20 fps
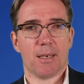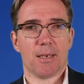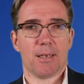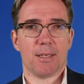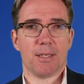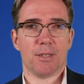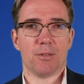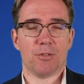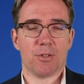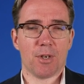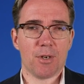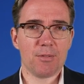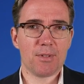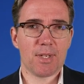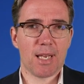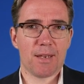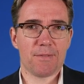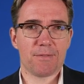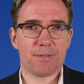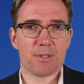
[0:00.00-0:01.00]
You don't
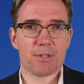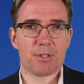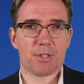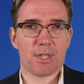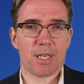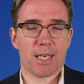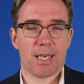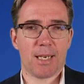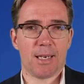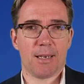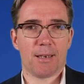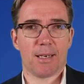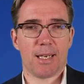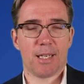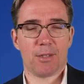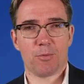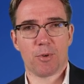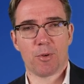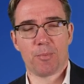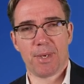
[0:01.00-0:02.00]
have to say
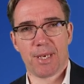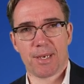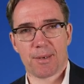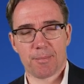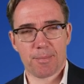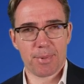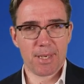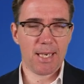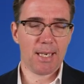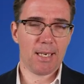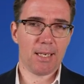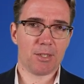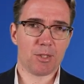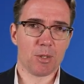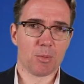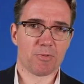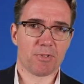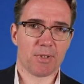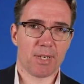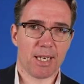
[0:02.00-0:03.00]
it will be completely
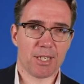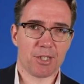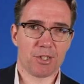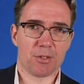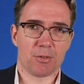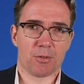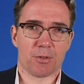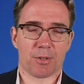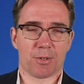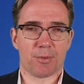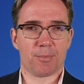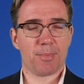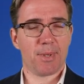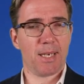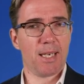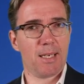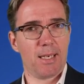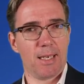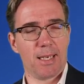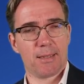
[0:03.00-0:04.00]
supranational or
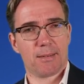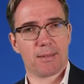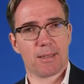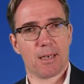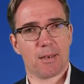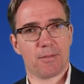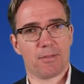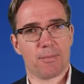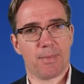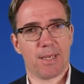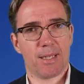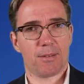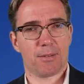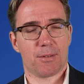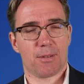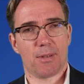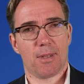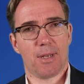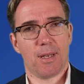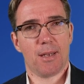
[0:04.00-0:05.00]
completely
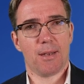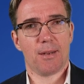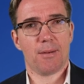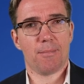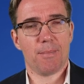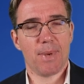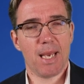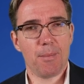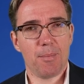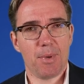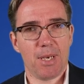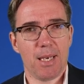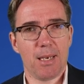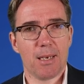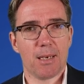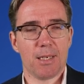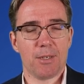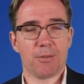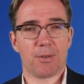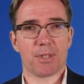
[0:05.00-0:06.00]
intergovernmental. Maybe
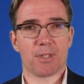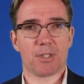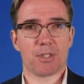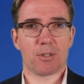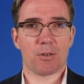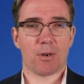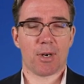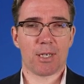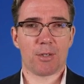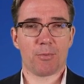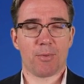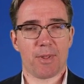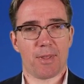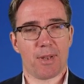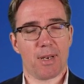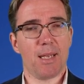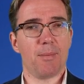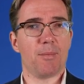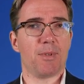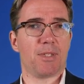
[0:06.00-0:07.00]
you can start with
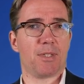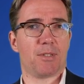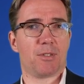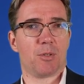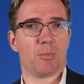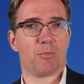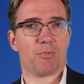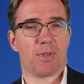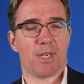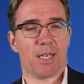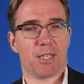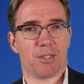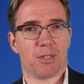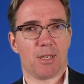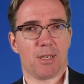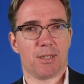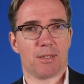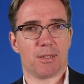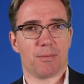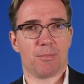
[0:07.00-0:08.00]
limited
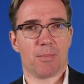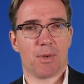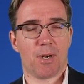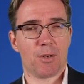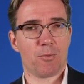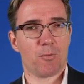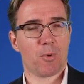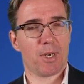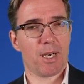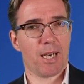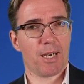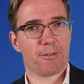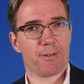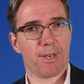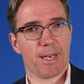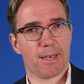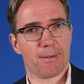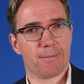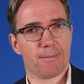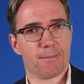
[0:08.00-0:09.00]
supranationalism on one area.